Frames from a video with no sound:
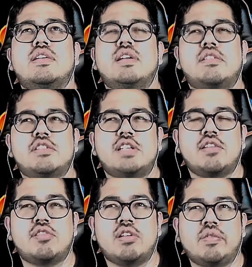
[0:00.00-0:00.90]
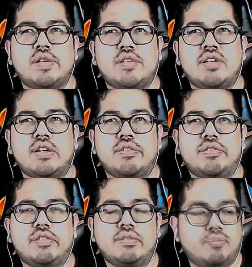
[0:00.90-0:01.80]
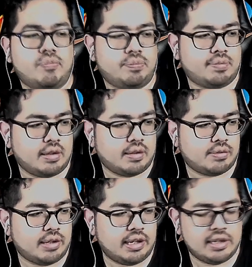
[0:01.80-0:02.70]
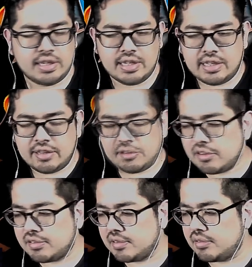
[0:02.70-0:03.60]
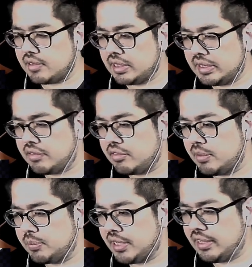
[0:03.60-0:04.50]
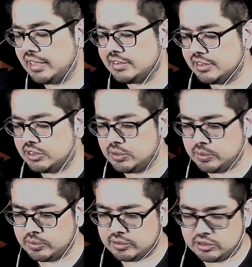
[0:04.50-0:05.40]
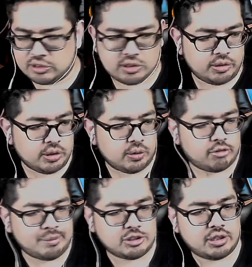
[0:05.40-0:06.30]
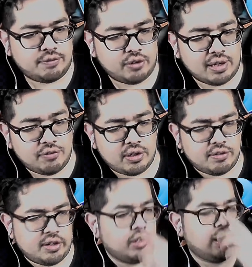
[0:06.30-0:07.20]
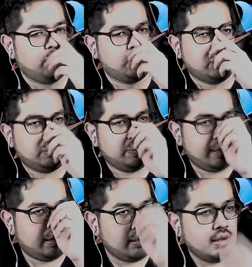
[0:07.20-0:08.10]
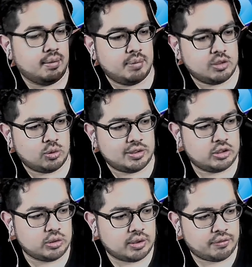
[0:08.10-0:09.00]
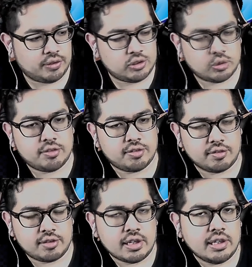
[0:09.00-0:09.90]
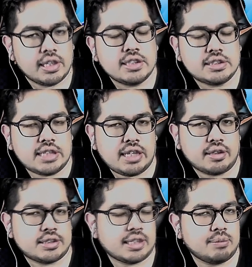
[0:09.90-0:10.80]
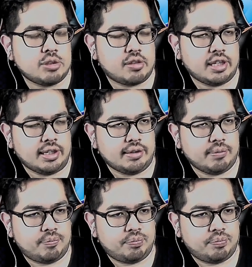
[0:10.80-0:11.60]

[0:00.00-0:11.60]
is a test in of itself, right? So this is something I tend to do, especially if you're ever given an option, right, between two different choices. Take the time to think,